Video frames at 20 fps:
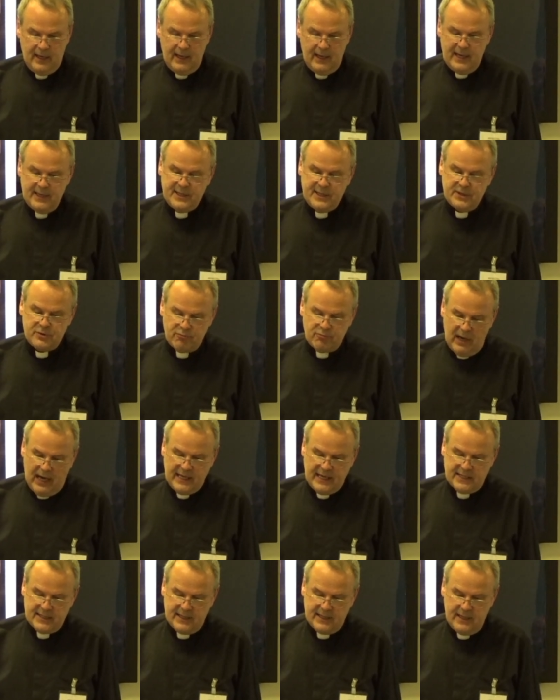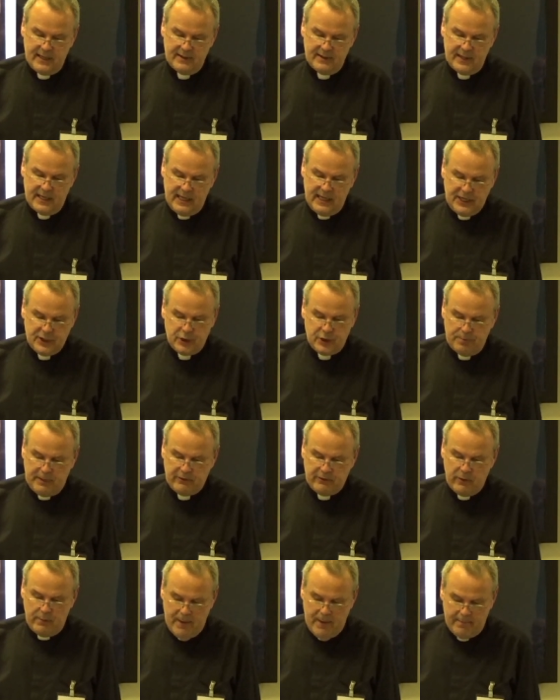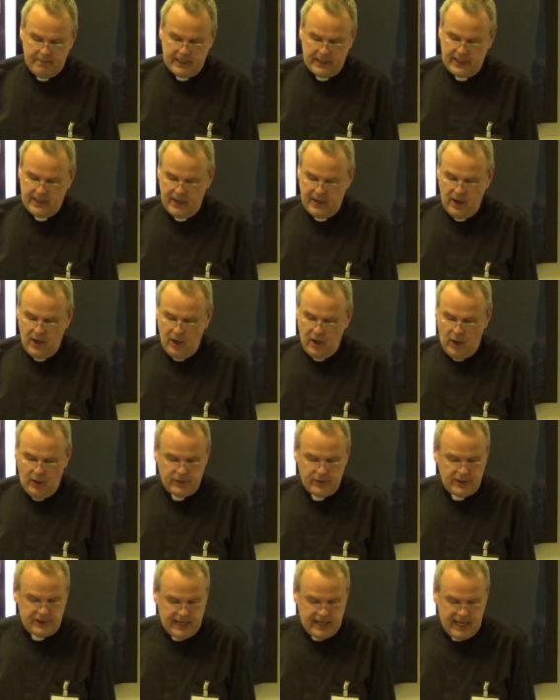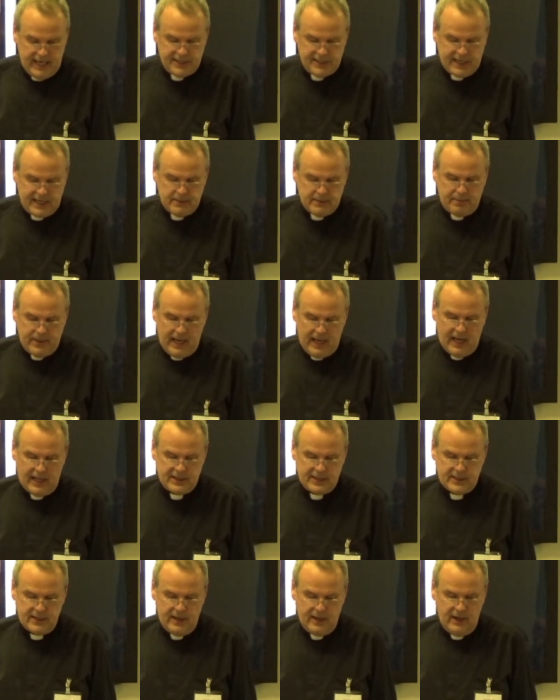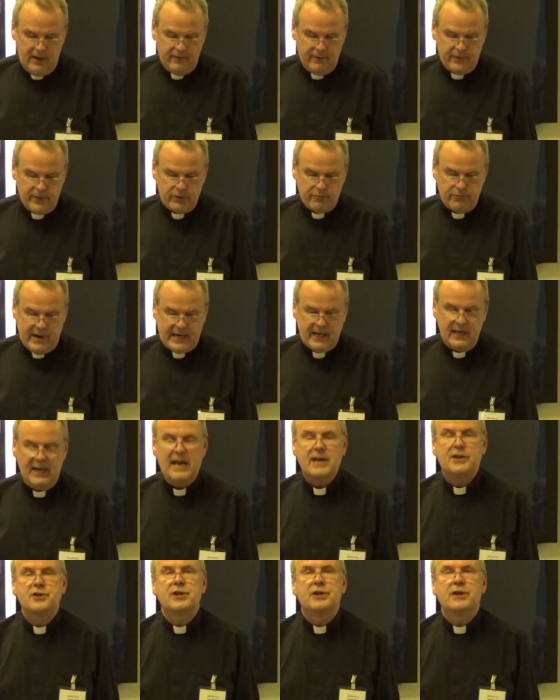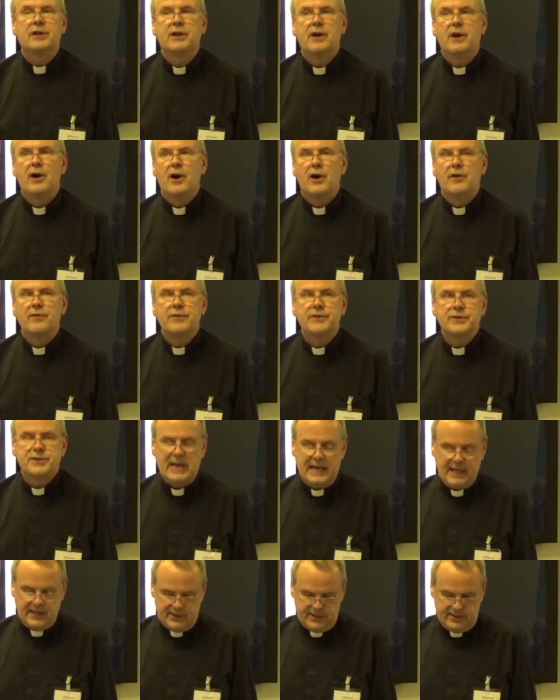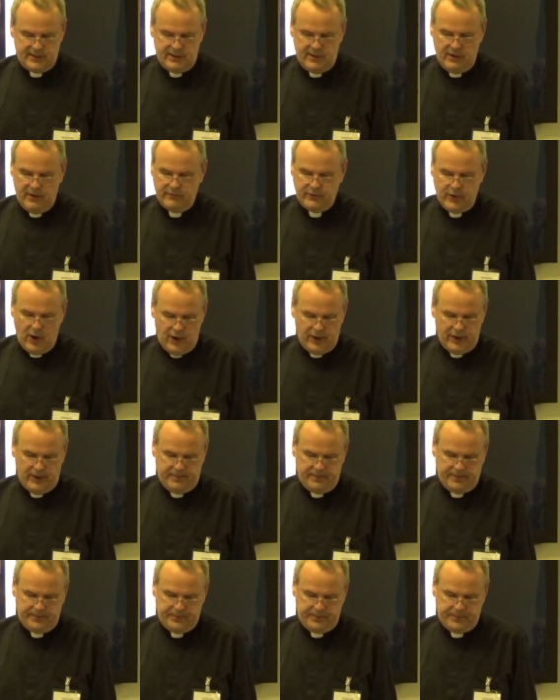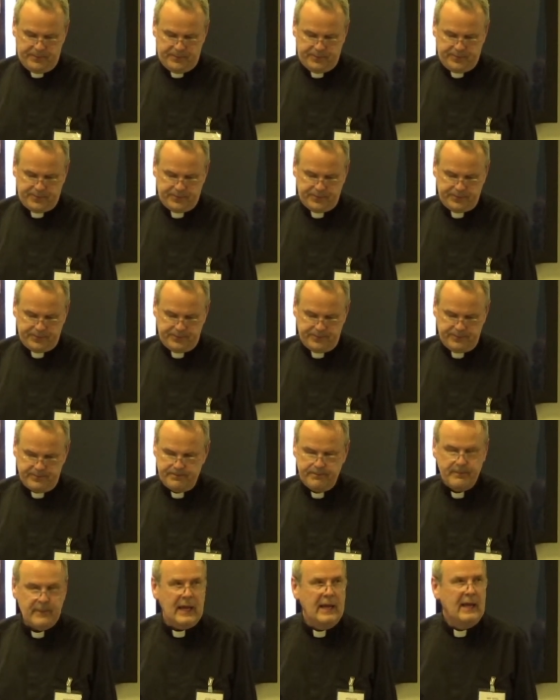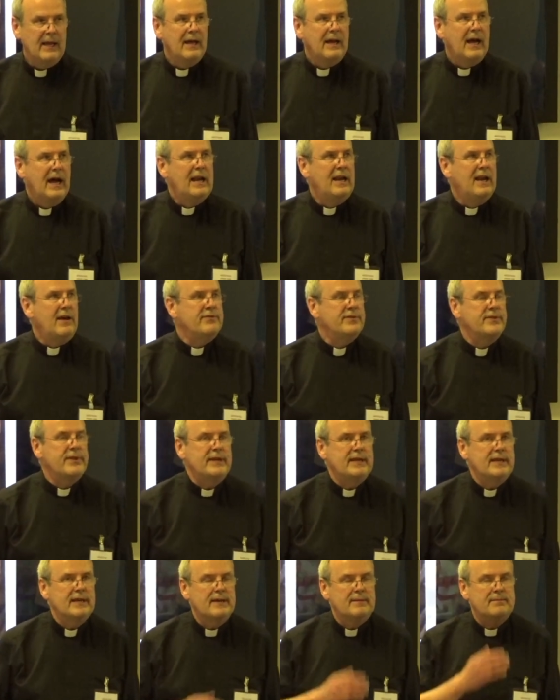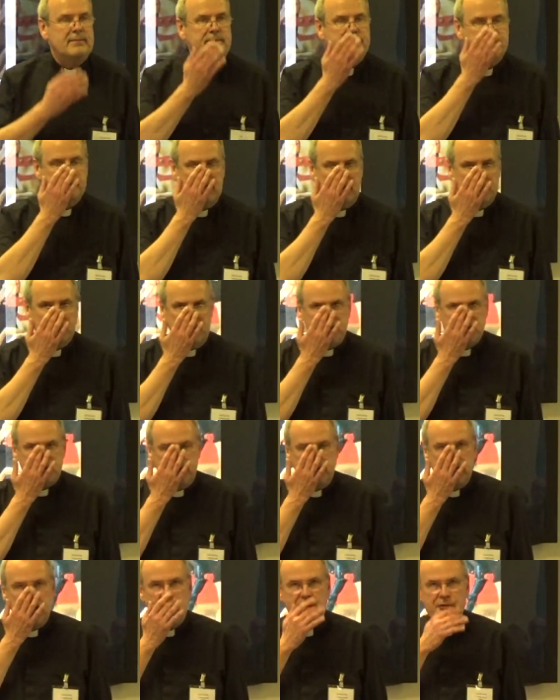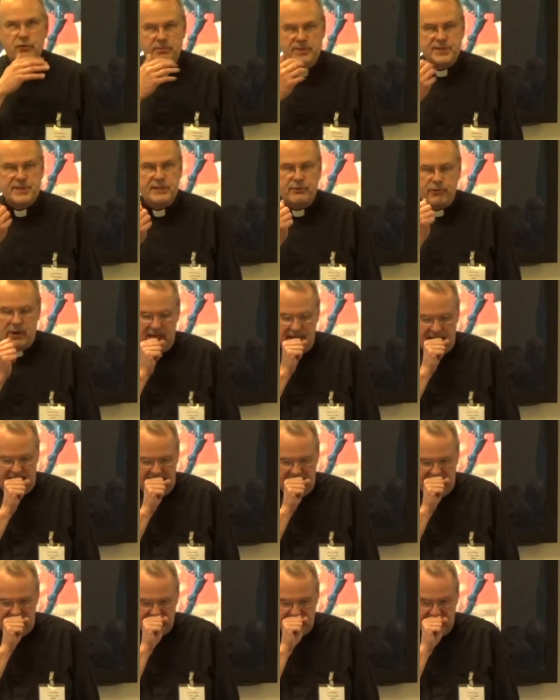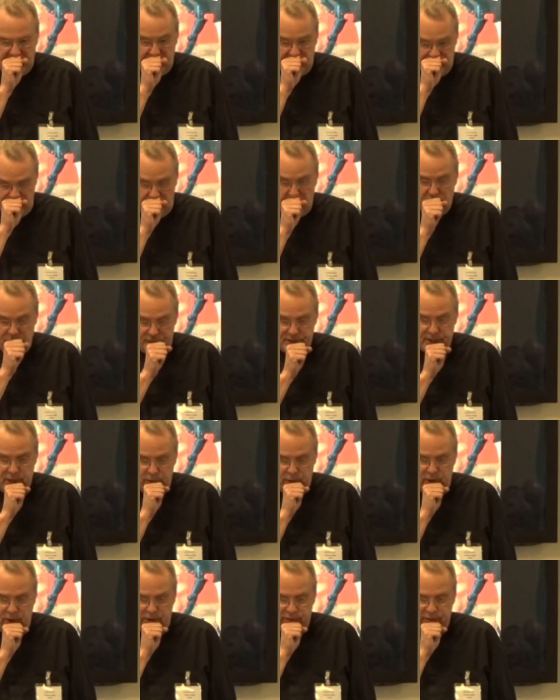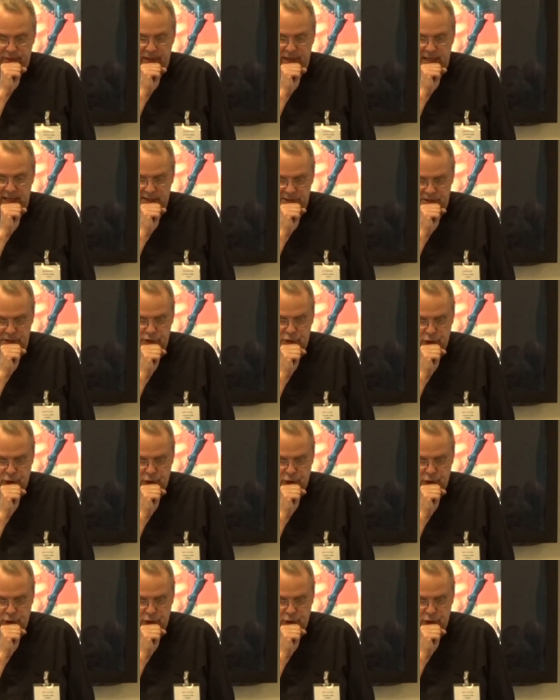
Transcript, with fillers: it is right that he should be remembered on the day set apart for the recollection of the saints of God. I love the um, mention there of the Great Heart and also of St.